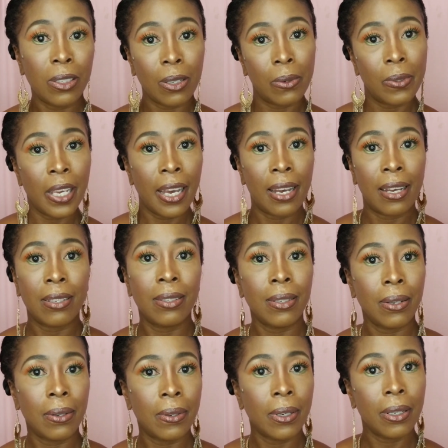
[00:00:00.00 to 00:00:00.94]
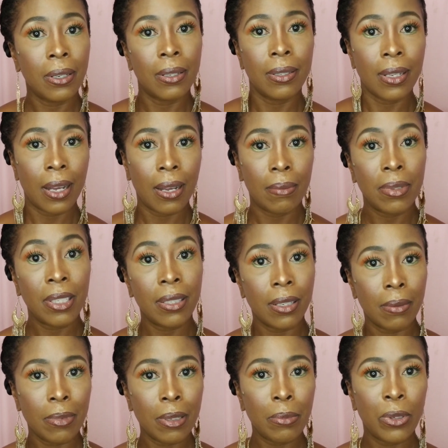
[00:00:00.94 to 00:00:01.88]
So yeah, so girls, um,
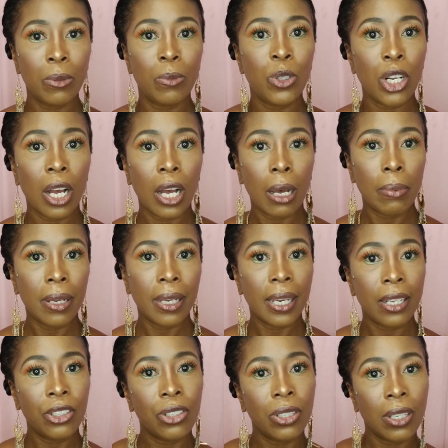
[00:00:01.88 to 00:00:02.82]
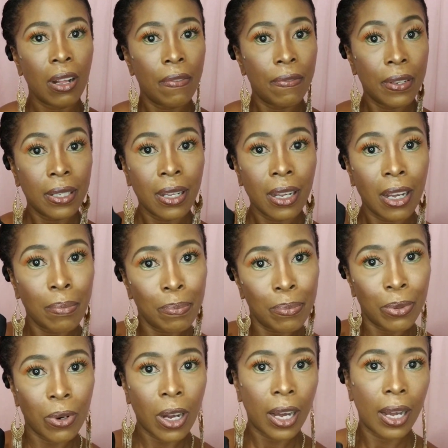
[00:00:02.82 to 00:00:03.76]
skip the boob job and get yourself an
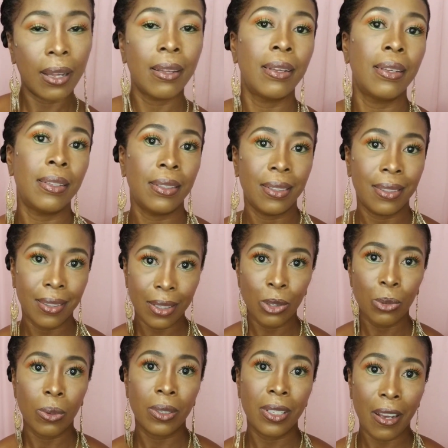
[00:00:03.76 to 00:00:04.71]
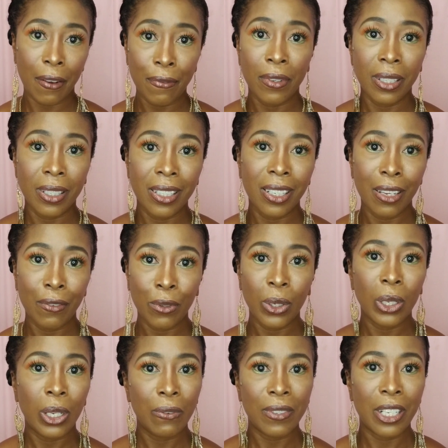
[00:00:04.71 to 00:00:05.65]
Upbra this will definitely give you
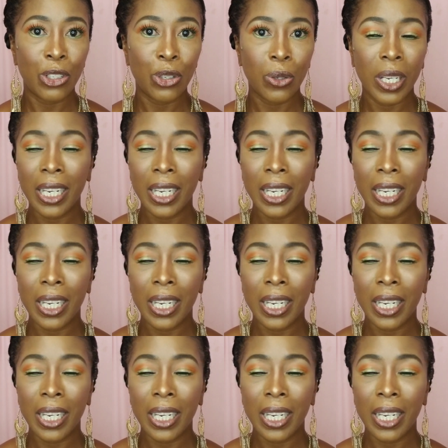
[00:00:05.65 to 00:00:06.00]
the lift that you